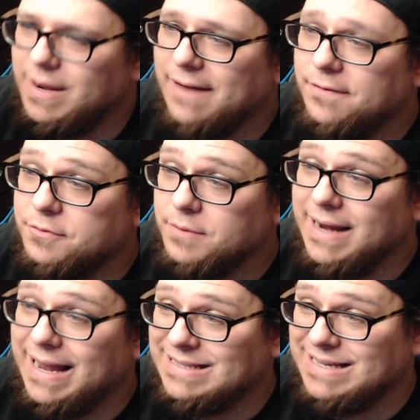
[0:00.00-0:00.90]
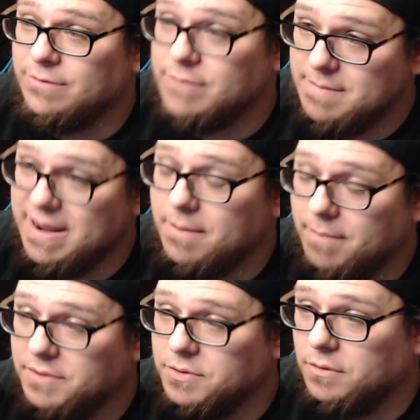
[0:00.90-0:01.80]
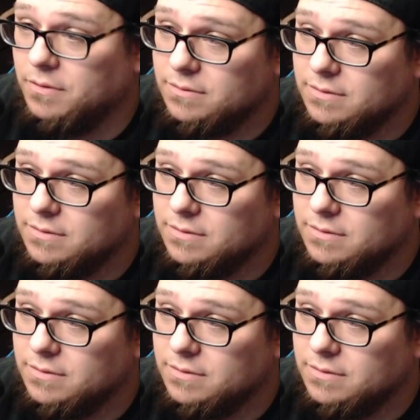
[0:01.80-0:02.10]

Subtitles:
and 3 as a remake bundle,